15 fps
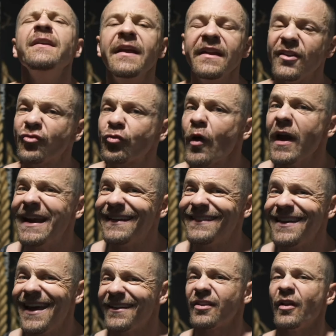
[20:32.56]
you need to train
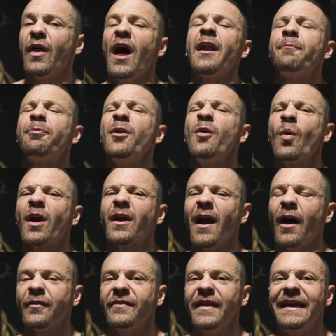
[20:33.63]
intense. A lot of
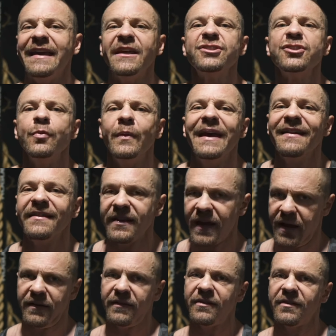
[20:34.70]
pre-workouts, they get you
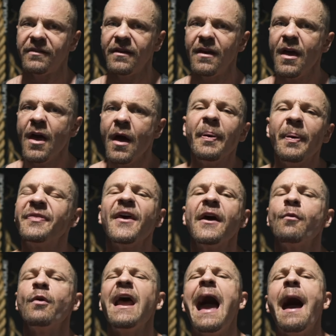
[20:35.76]
intense. But
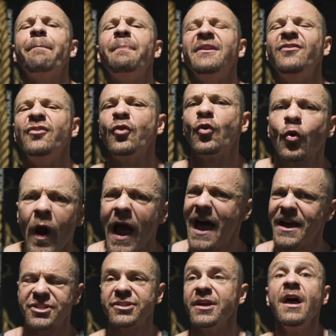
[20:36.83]
then what happens? You
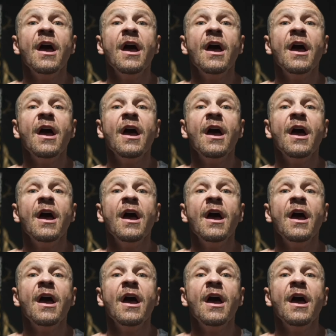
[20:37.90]
crash.